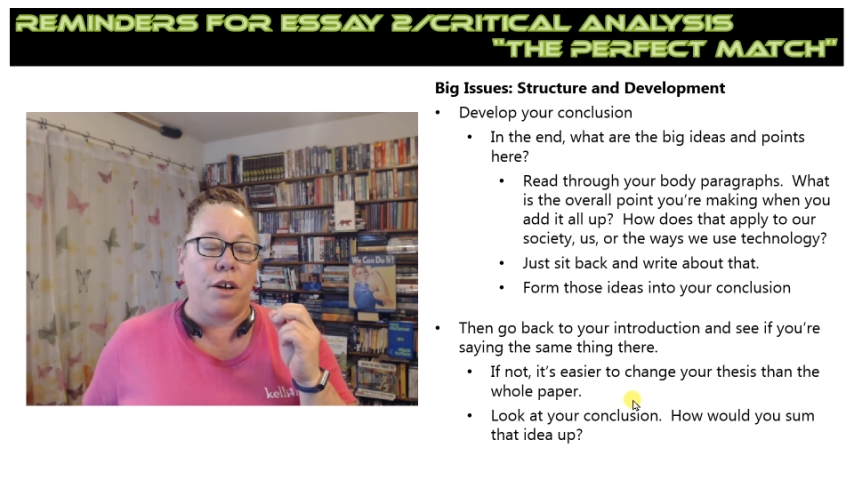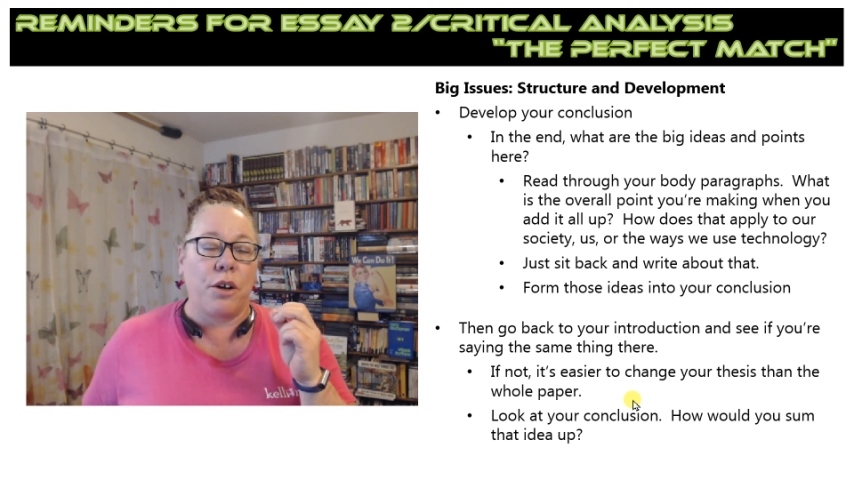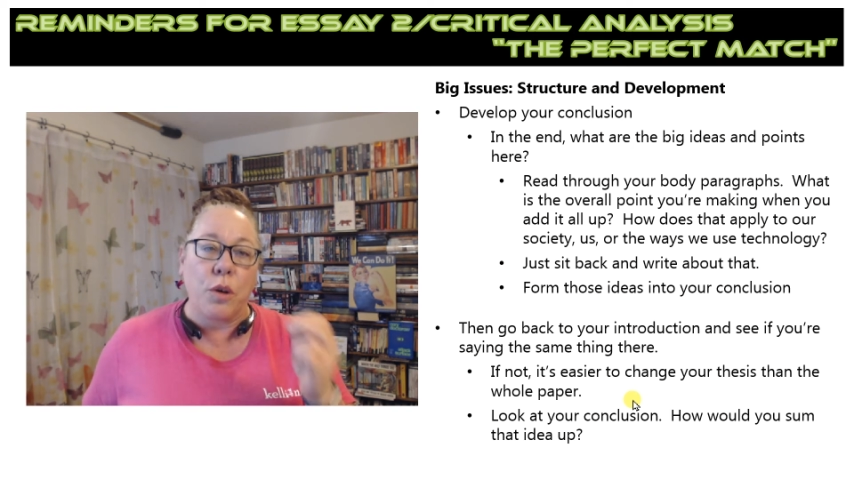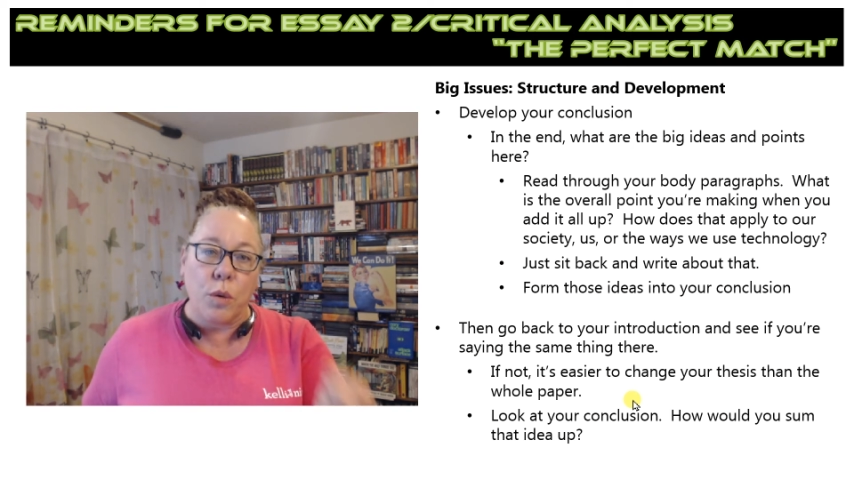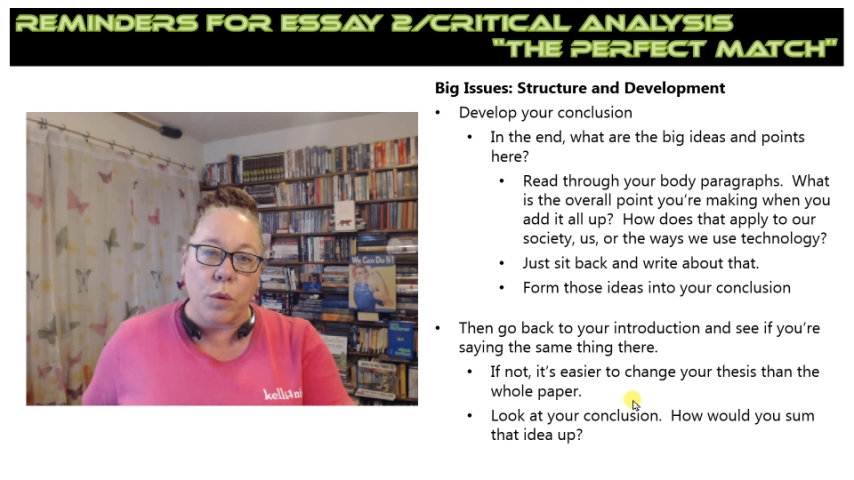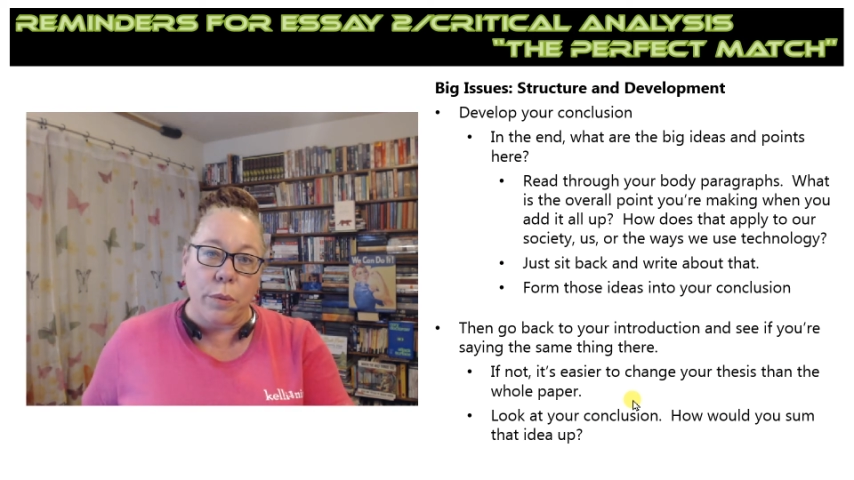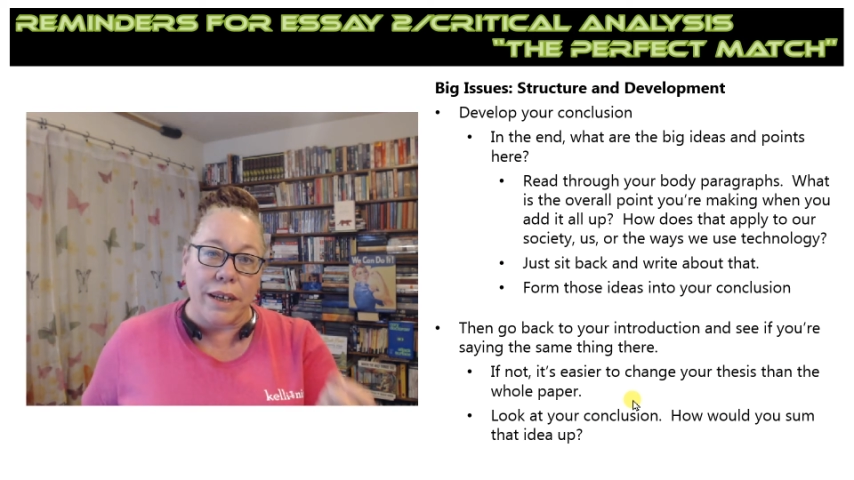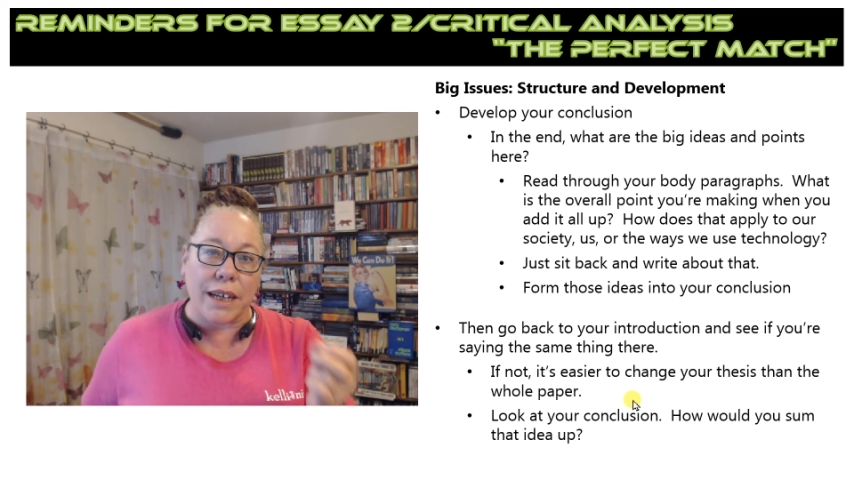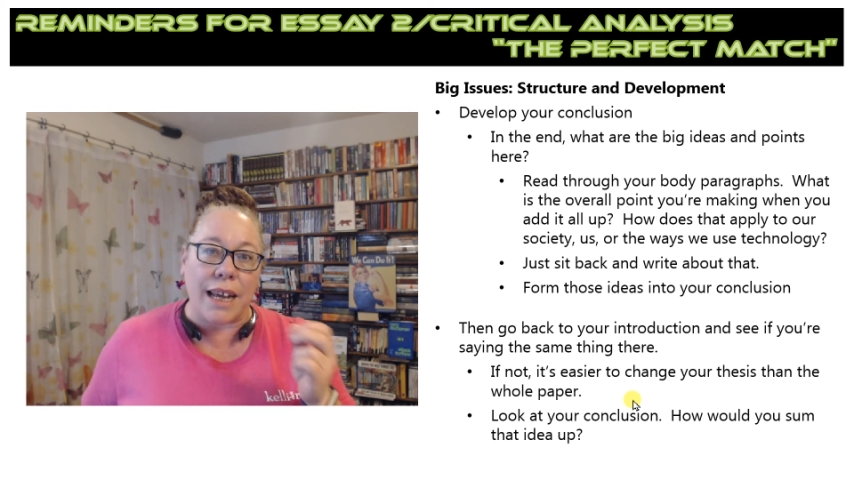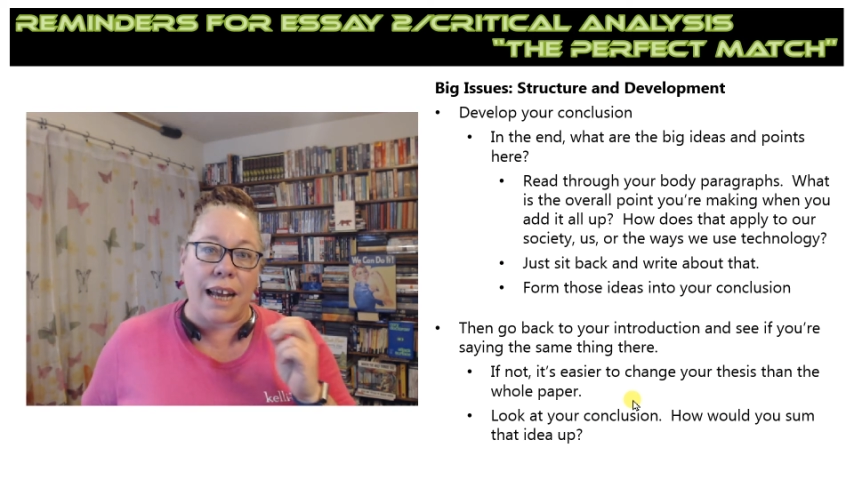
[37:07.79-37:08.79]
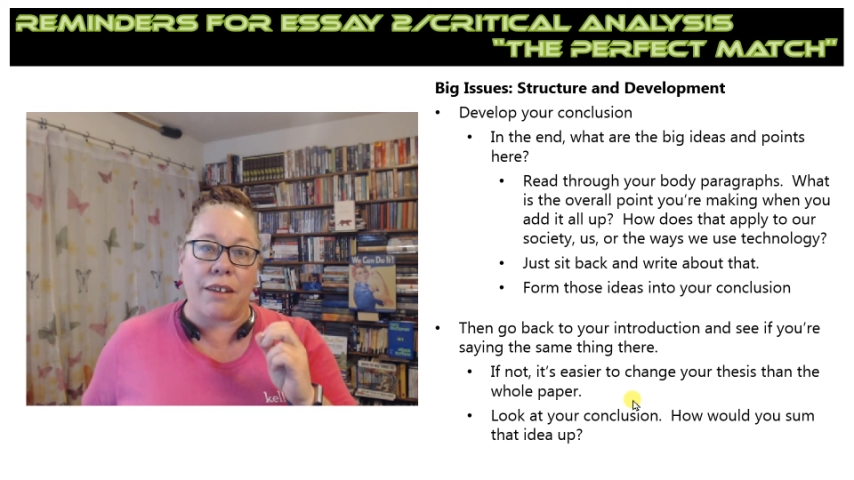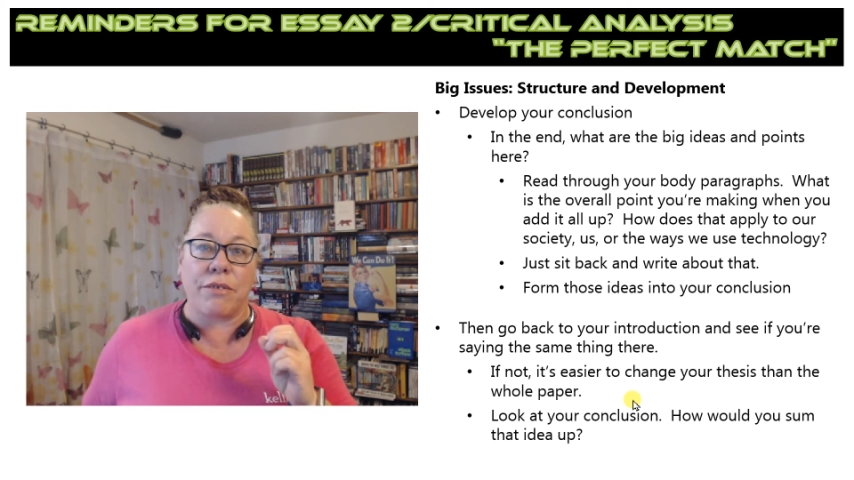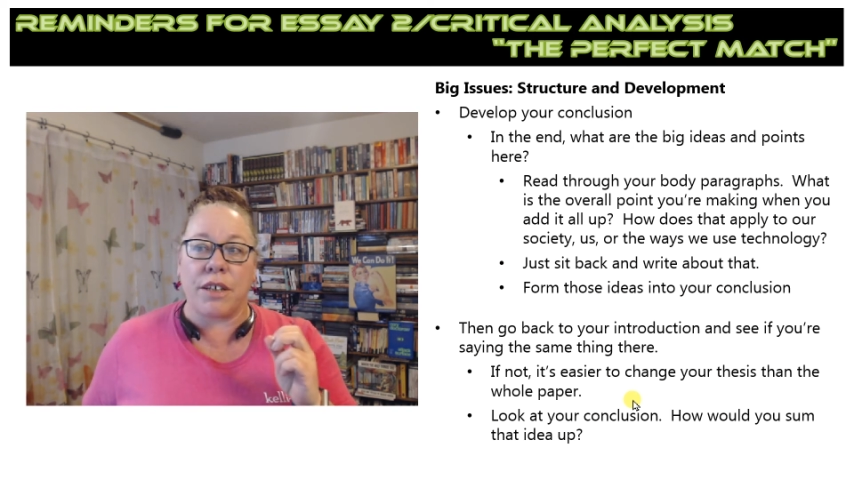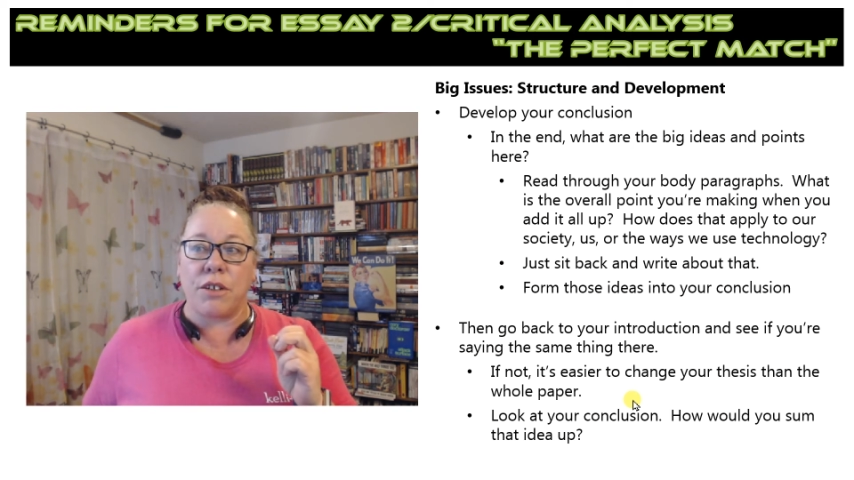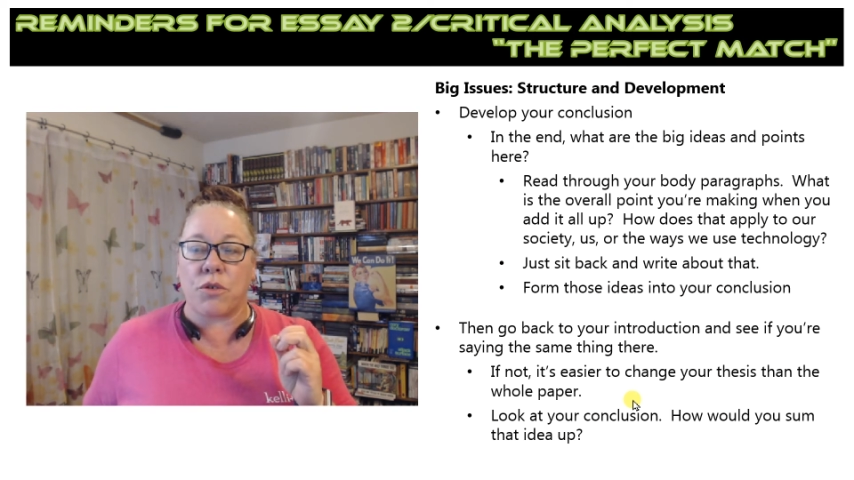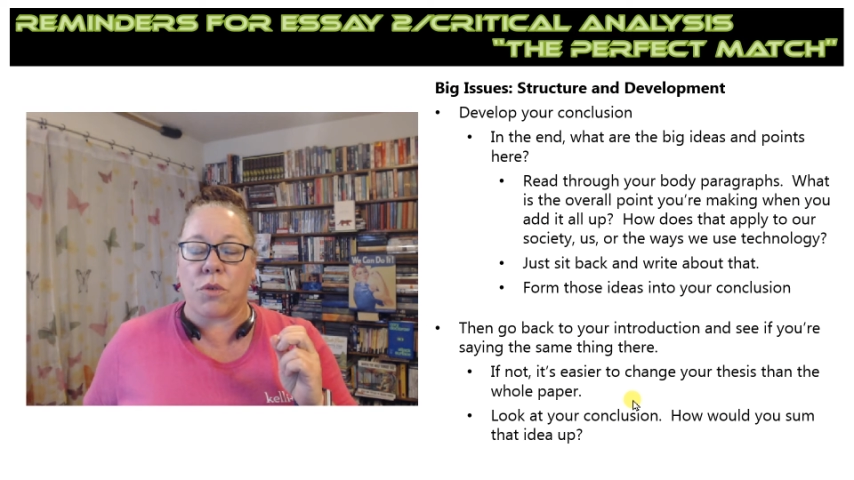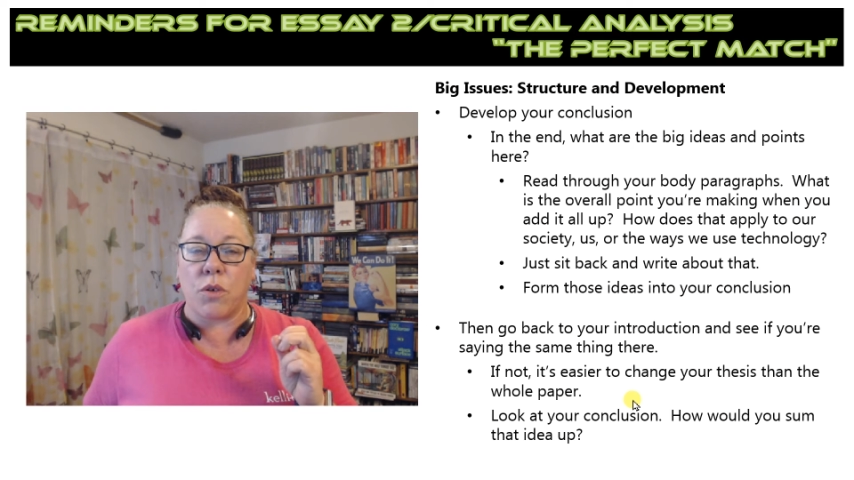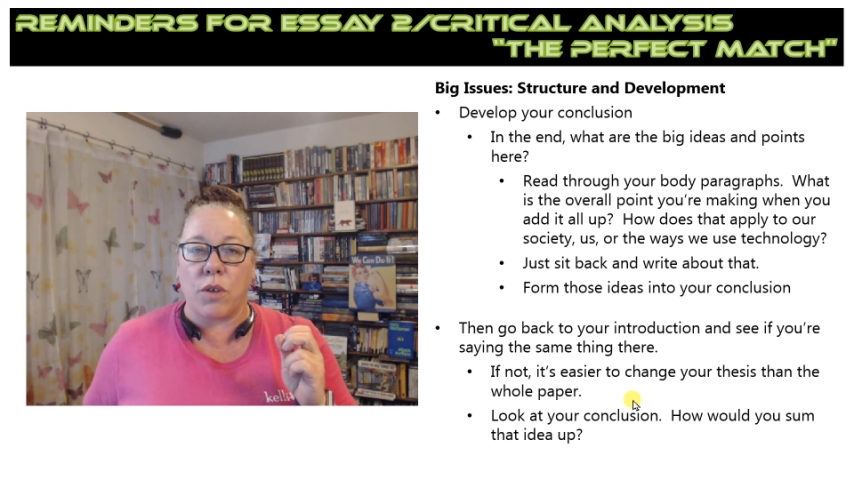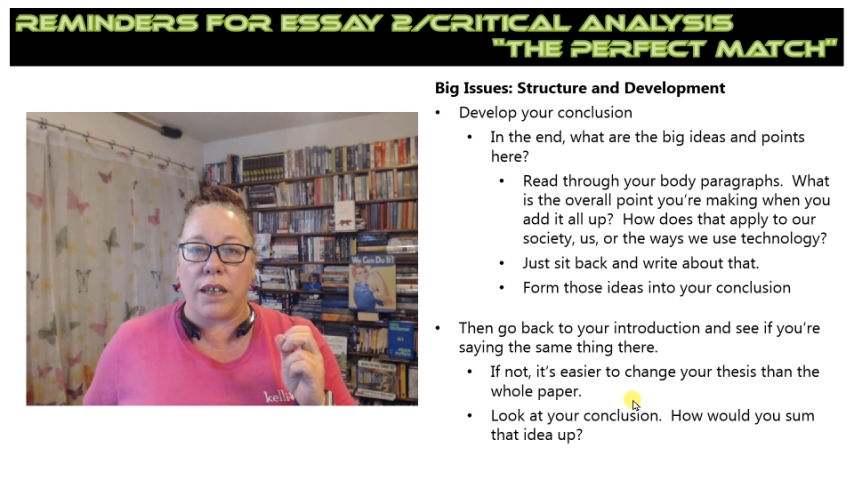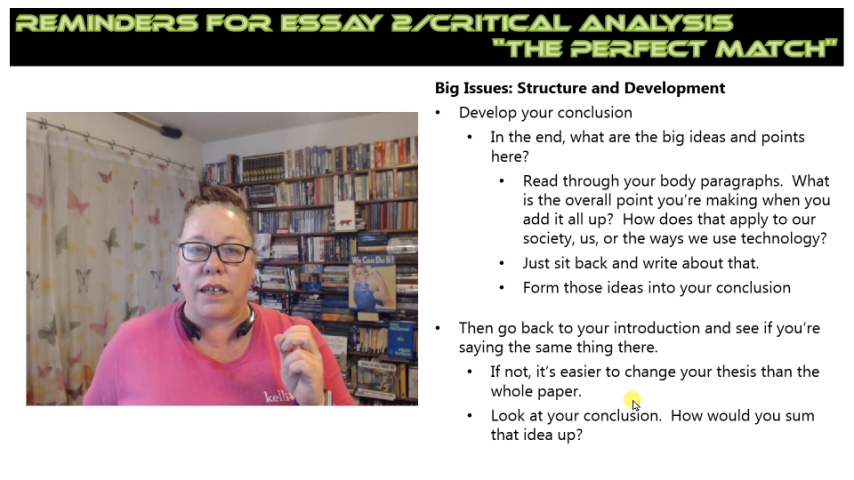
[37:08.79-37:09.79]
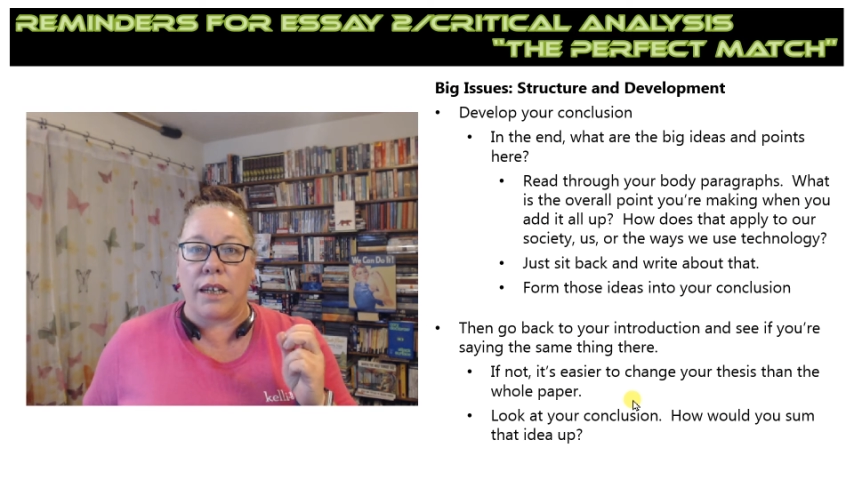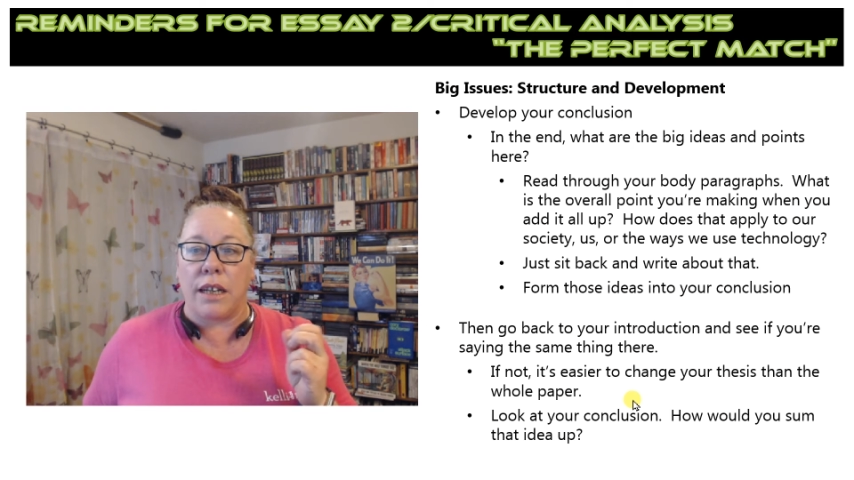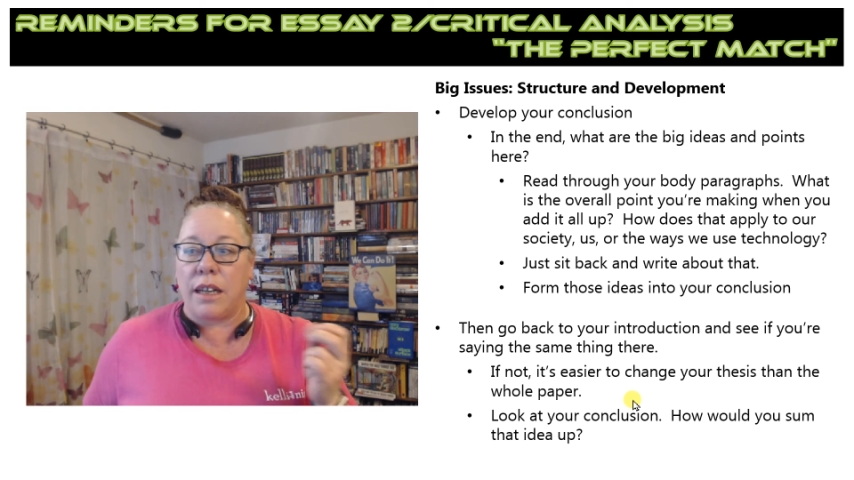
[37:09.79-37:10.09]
Who are we going to have control it?